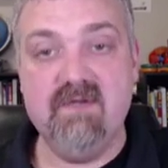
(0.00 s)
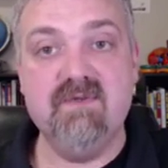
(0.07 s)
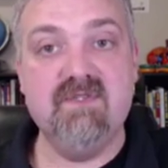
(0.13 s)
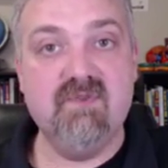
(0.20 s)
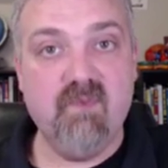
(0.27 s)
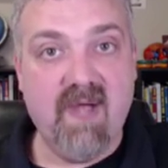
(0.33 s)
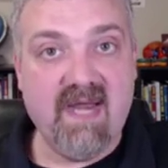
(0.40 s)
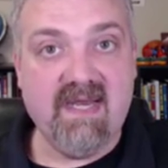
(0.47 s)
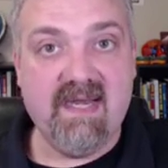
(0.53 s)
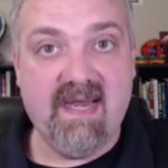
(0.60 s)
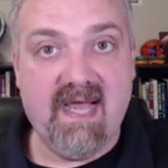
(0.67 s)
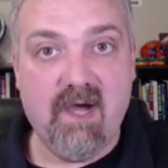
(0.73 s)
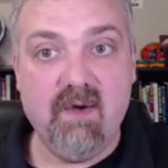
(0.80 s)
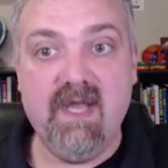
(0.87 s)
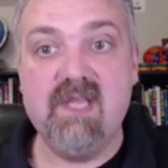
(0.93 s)
you sweat
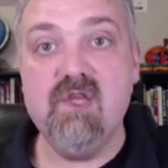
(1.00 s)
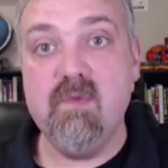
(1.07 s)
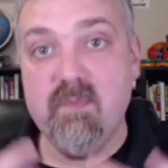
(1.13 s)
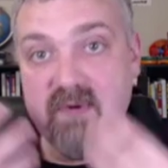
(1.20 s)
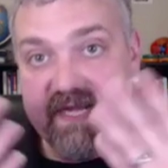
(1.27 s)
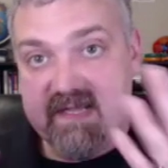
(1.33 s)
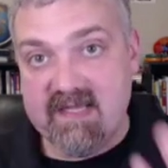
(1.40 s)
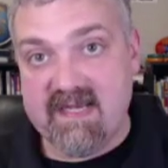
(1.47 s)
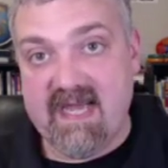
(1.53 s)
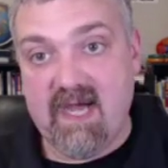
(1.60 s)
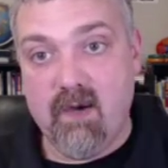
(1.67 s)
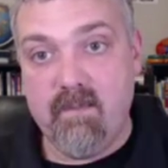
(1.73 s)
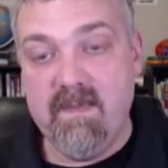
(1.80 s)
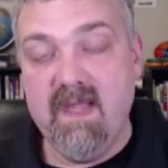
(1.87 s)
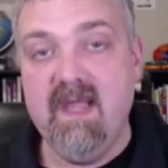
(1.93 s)
it out, and you breathe it
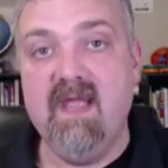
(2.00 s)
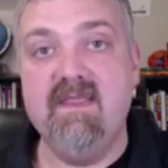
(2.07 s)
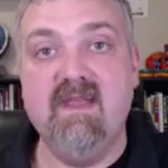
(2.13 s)
out.